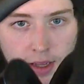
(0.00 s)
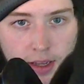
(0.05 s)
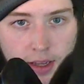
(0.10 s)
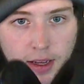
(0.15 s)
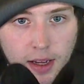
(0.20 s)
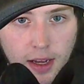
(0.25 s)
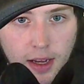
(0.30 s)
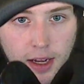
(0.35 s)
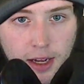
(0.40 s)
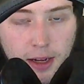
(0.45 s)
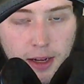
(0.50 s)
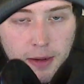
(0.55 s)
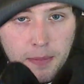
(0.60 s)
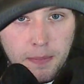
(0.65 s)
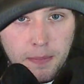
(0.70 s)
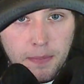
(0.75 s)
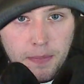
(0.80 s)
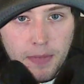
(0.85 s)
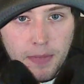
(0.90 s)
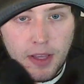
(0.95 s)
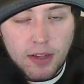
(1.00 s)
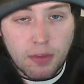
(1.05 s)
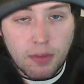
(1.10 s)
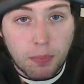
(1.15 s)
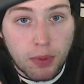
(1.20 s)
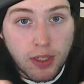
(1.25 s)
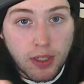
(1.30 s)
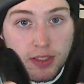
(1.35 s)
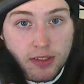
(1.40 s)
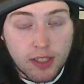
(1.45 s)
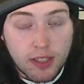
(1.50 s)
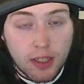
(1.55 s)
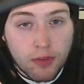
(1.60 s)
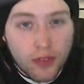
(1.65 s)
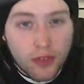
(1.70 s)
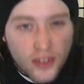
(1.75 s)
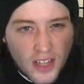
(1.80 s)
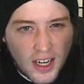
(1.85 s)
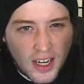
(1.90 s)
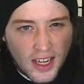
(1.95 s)
It's pretty stiff.
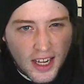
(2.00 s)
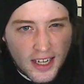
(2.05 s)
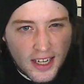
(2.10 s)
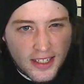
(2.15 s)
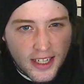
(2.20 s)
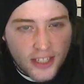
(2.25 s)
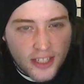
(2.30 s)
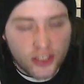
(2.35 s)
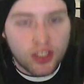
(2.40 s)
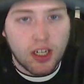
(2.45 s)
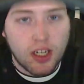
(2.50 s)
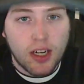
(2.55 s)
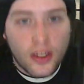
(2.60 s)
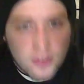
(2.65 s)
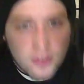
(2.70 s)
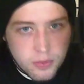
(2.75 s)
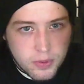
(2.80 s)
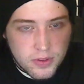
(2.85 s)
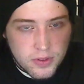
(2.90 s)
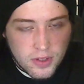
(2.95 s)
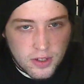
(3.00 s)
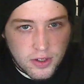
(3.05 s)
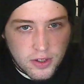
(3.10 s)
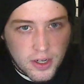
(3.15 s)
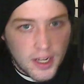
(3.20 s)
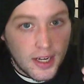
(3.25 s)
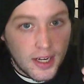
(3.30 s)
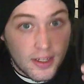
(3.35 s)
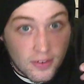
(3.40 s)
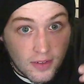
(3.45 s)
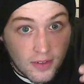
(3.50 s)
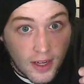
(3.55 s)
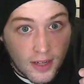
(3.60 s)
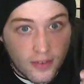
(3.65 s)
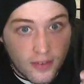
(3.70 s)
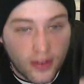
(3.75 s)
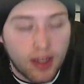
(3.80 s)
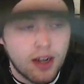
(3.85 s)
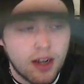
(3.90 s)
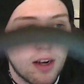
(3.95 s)
It's got a lot of tension on it, so when it's on your head, it stays
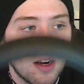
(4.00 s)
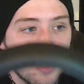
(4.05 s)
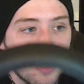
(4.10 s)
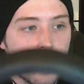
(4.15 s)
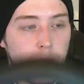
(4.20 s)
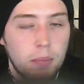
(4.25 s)
there.